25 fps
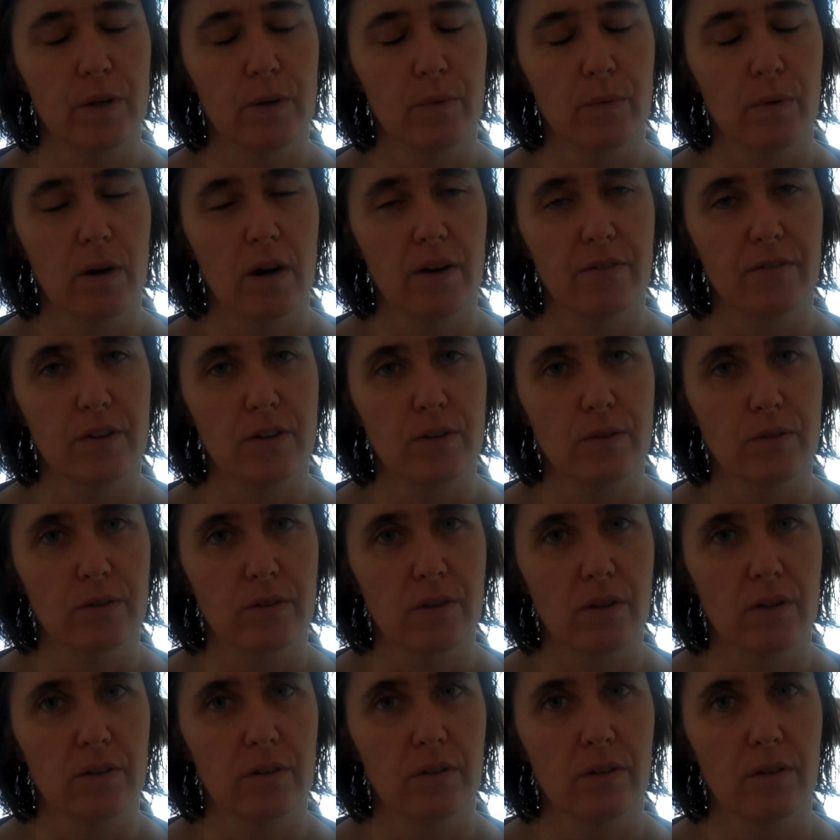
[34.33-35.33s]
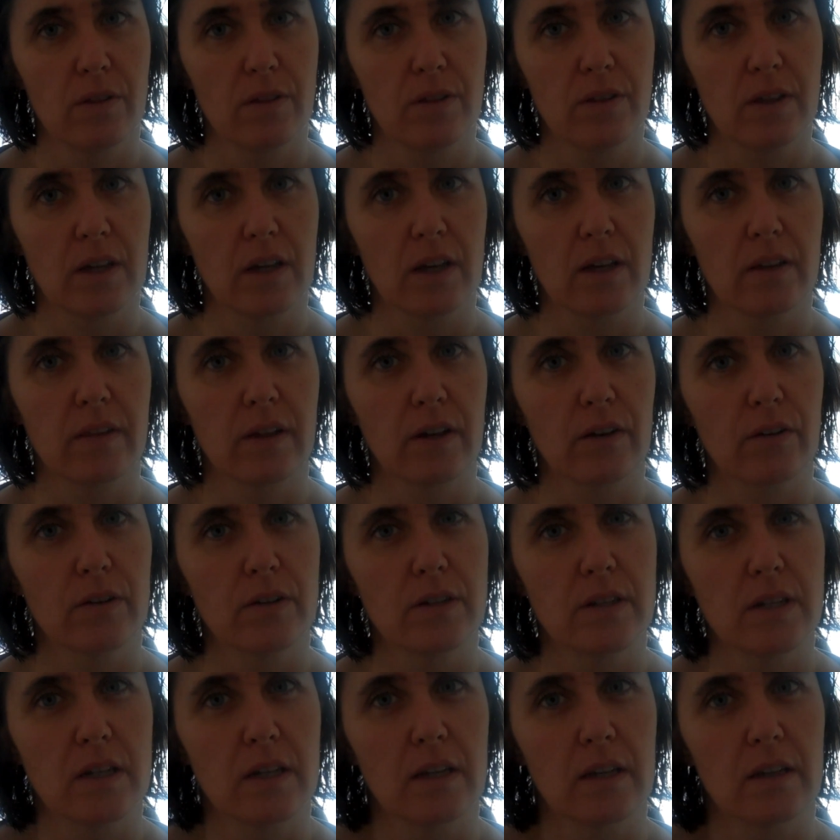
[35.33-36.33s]
we're often used to thinking that
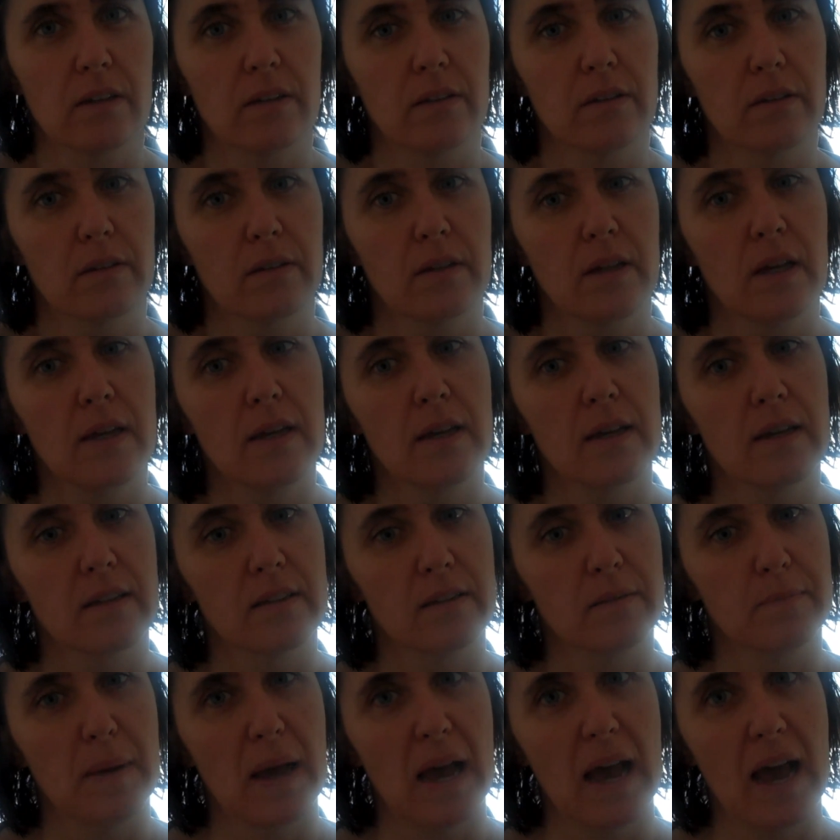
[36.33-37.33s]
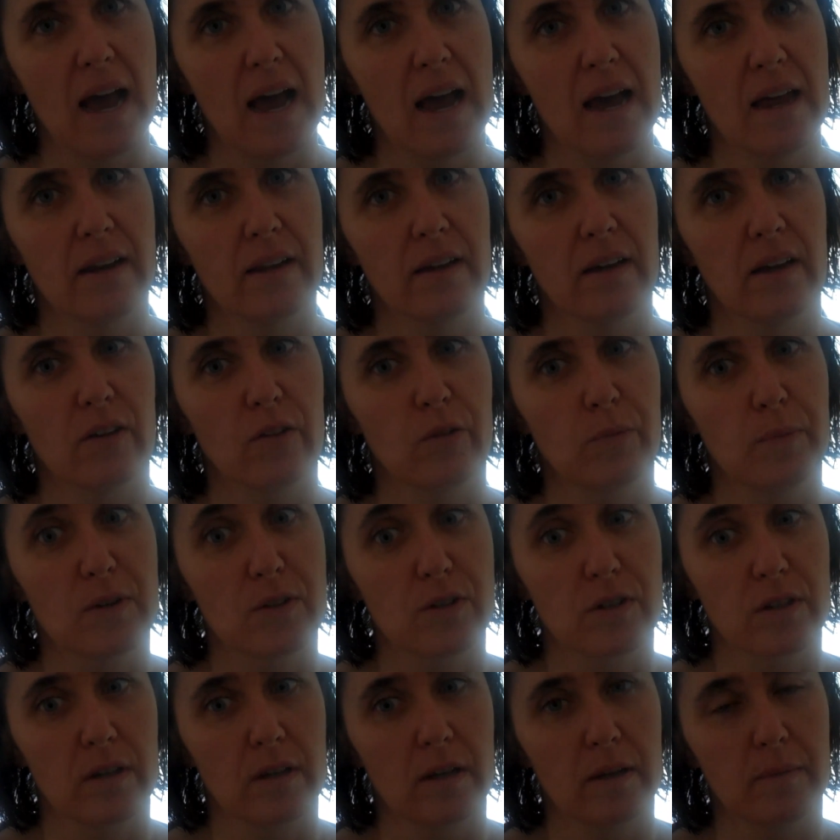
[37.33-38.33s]
critique is bad,
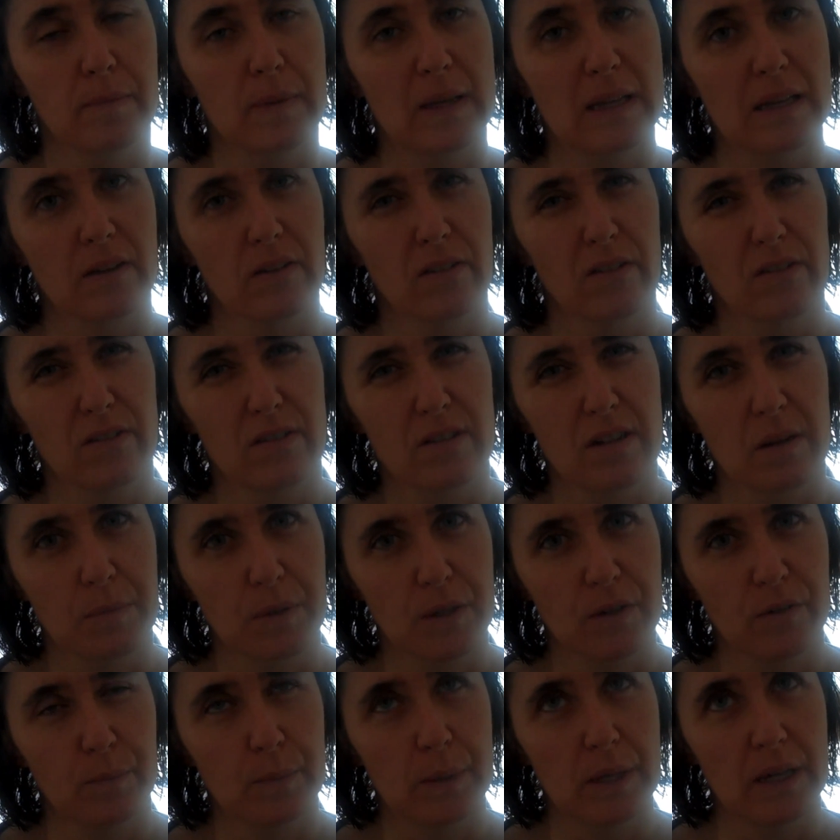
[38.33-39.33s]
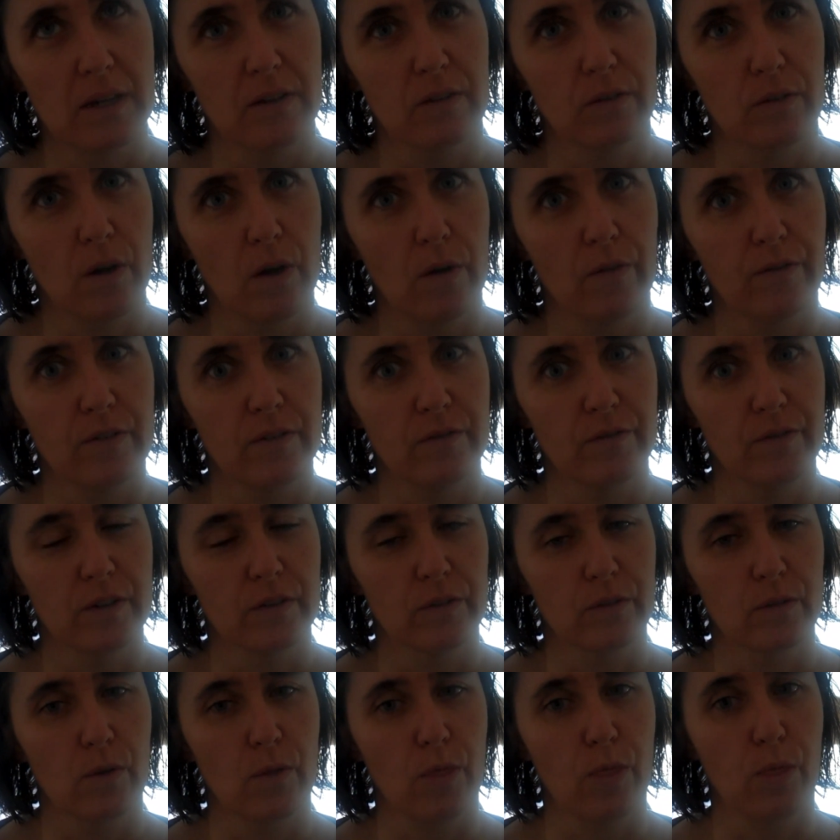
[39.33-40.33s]
especially because WPAs often feel
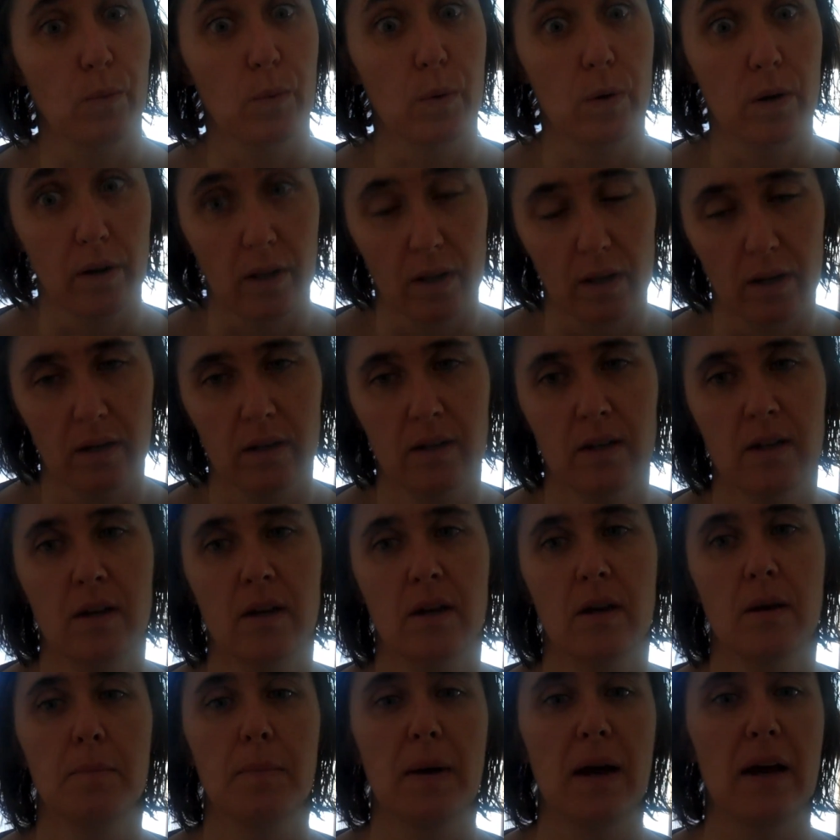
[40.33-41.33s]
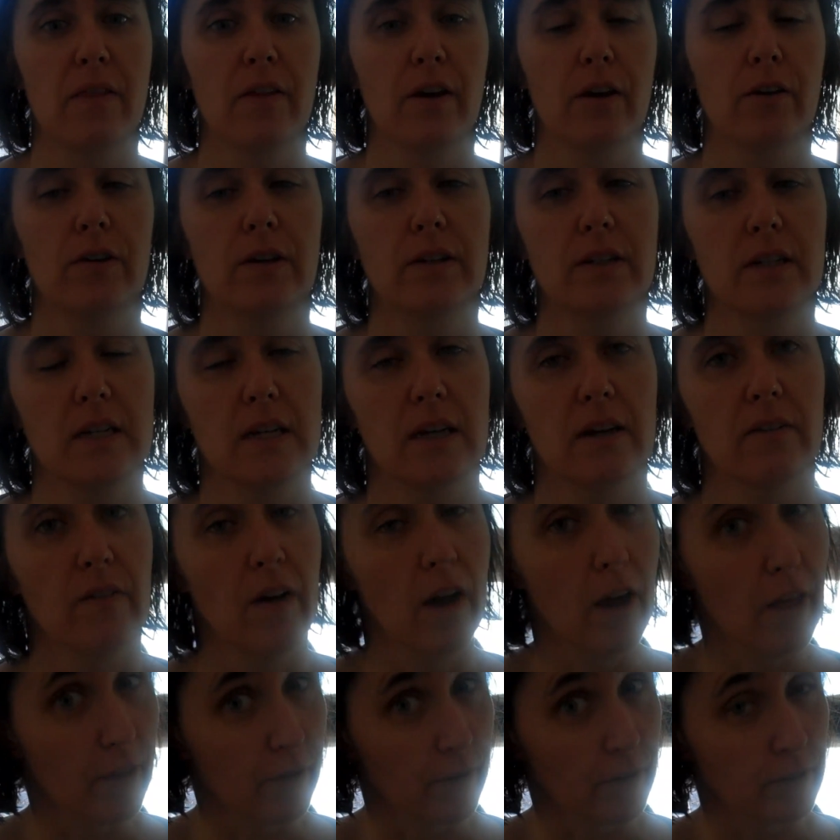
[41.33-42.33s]
so thwarted by the critique of
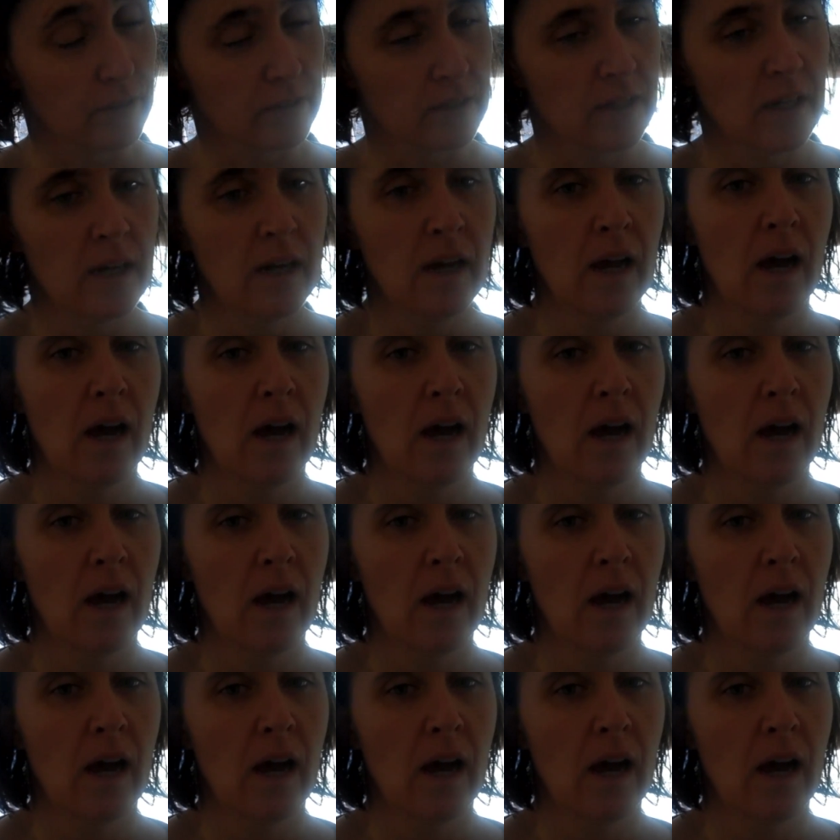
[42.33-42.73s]
others.